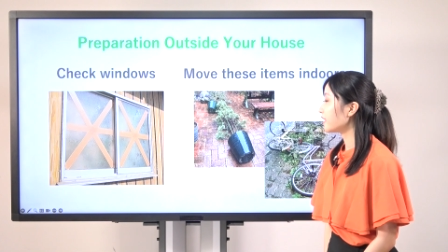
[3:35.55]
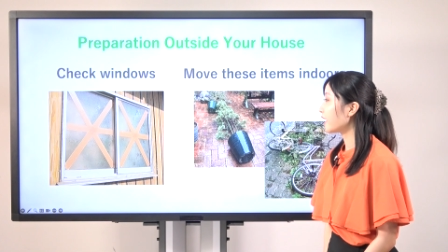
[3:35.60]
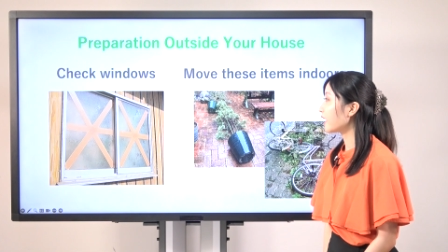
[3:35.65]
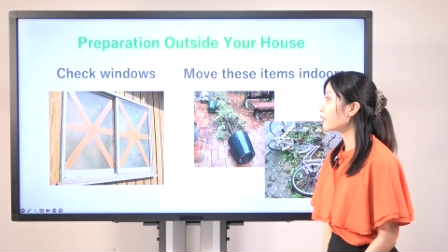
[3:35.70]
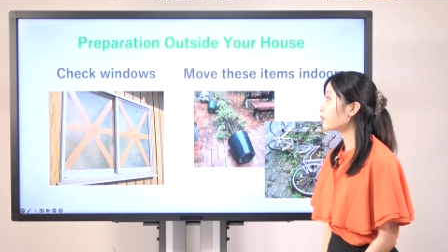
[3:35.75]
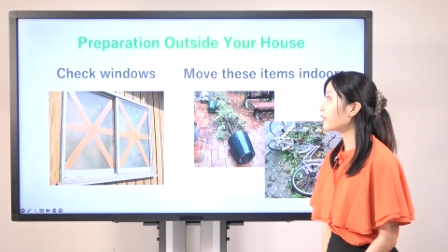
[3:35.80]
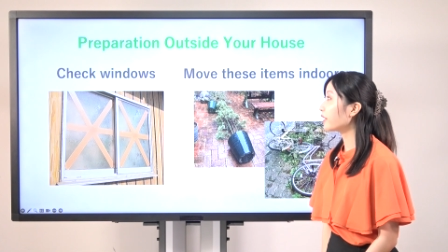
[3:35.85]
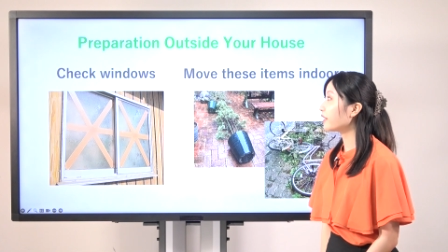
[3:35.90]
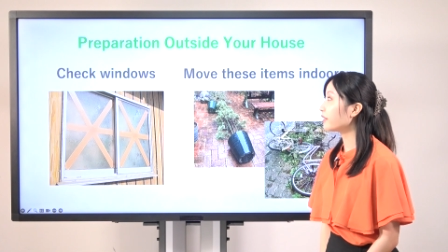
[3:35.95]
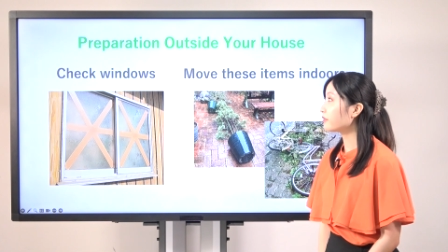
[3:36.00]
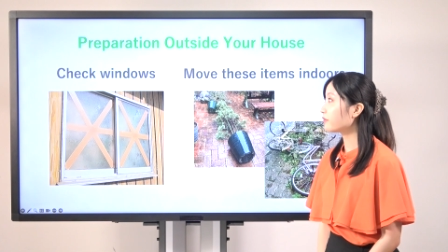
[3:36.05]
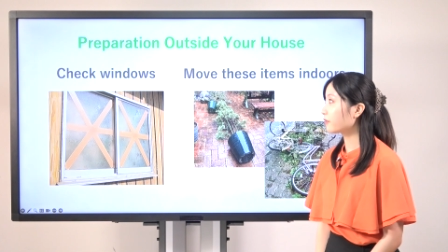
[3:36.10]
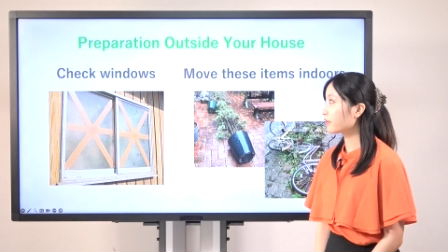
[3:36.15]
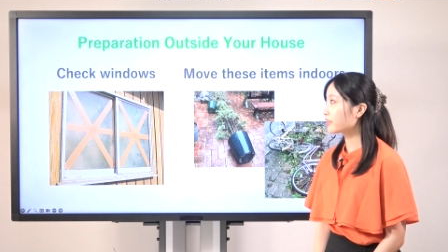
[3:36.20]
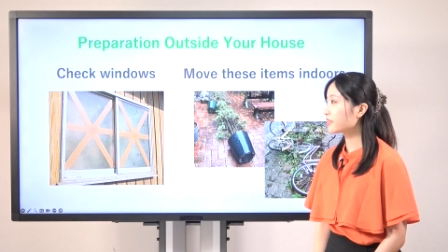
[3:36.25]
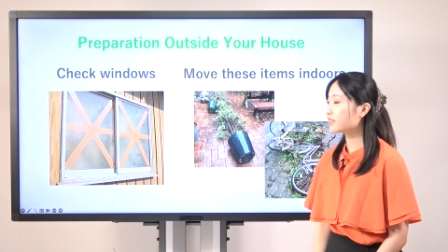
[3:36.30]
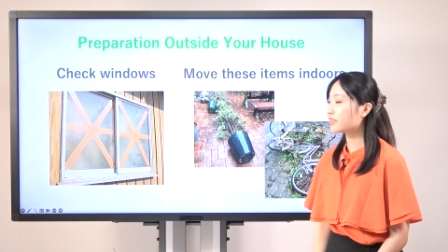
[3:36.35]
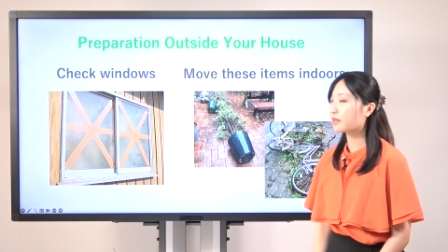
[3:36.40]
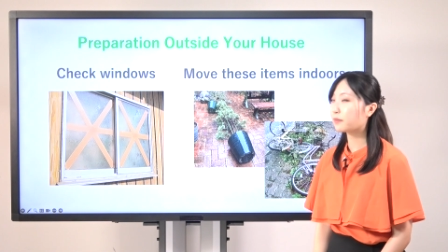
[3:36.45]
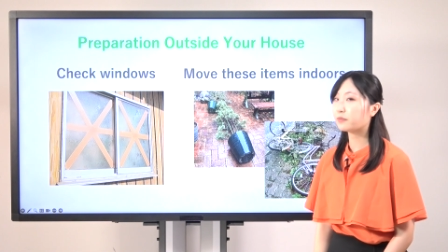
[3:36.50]
and
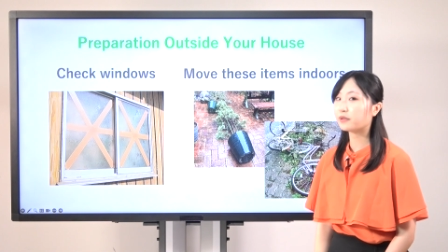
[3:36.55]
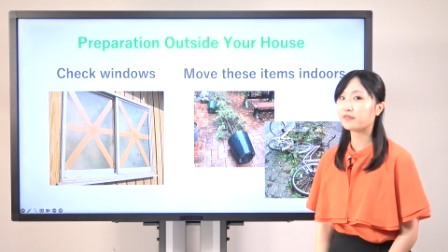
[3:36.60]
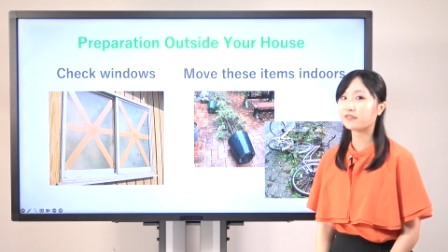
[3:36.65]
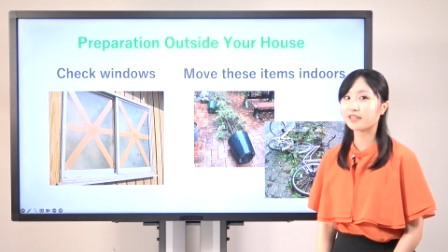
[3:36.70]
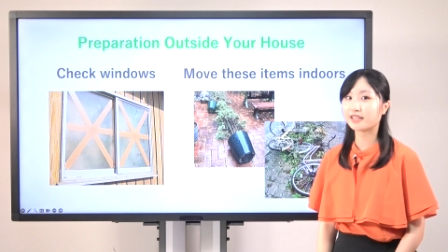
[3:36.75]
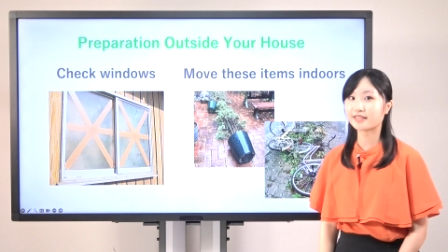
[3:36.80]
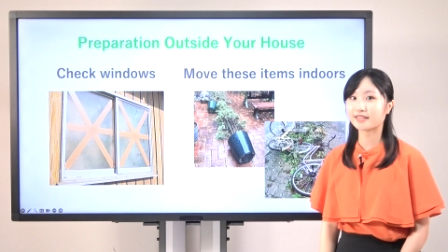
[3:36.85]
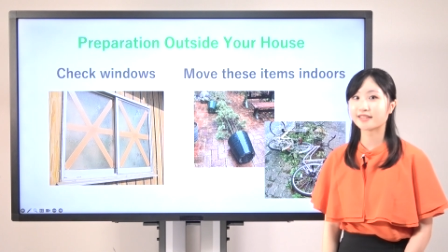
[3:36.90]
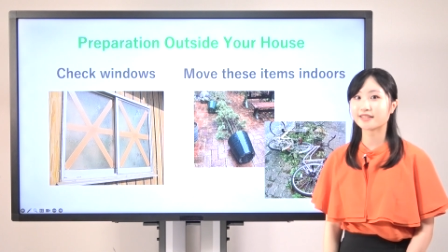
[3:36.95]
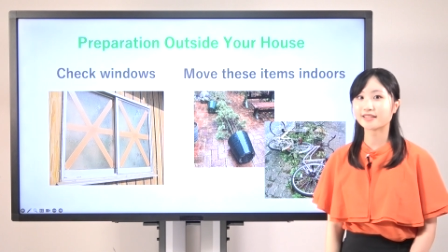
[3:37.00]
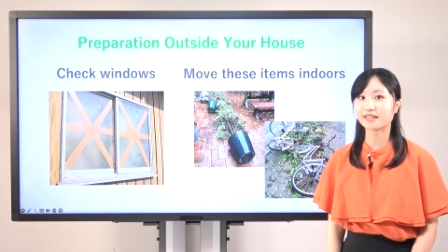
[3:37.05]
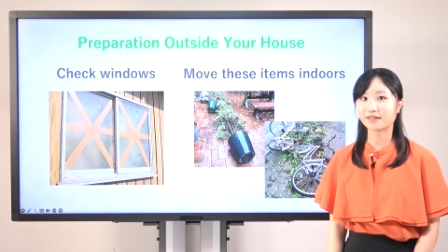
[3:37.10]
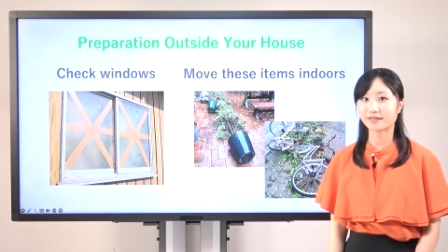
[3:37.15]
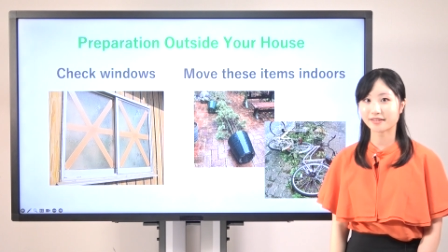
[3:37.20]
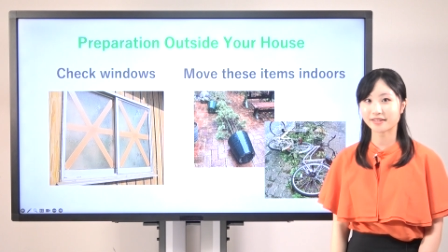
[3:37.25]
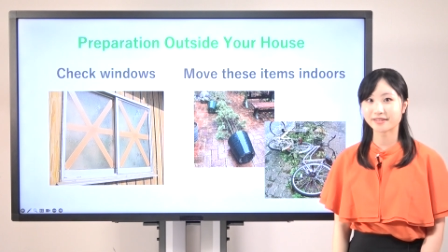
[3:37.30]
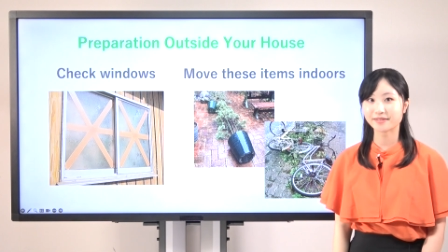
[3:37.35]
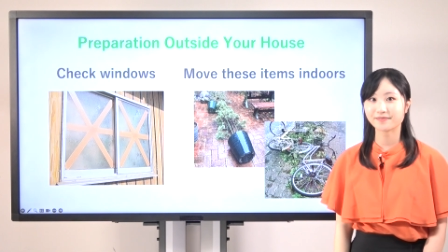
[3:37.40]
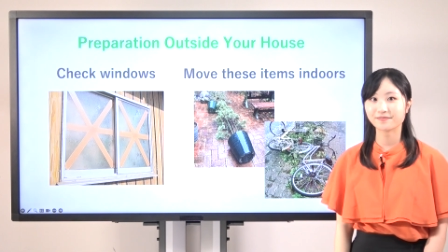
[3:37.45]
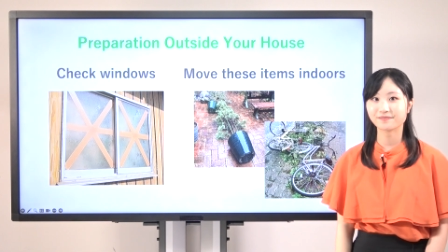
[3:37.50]
reinforce them if
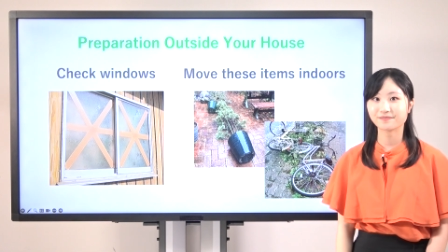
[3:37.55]
necessary.